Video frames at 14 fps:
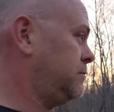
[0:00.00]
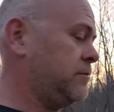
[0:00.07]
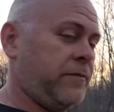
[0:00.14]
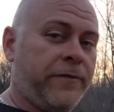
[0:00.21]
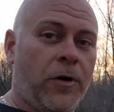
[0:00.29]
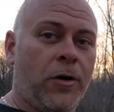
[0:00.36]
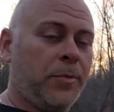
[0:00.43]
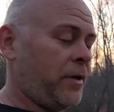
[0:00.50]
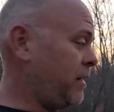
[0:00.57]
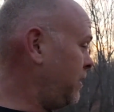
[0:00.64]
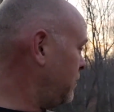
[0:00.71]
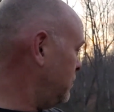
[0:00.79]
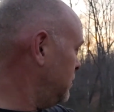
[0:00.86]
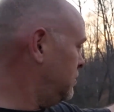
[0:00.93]
Fall
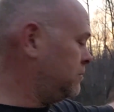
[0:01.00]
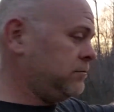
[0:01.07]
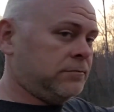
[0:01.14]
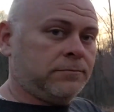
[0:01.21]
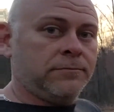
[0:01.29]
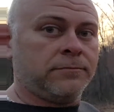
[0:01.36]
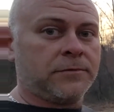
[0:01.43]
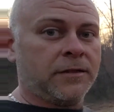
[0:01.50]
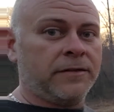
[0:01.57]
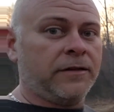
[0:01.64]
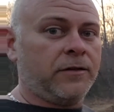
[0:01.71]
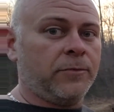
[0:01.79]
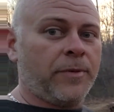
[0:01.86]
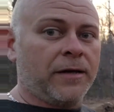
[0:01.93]
planting will
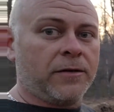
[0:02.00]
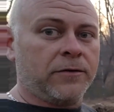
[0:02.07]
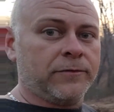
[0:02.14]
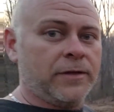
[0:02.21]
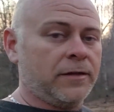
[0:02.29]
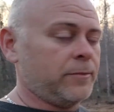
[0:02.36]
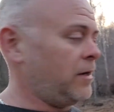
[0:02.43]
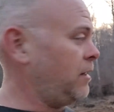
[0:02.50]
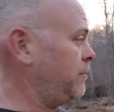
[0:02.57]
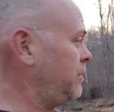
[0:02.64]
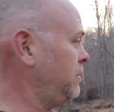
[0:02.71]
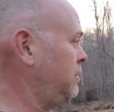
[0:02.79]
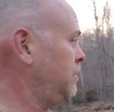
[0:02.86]
continue back over here behind me.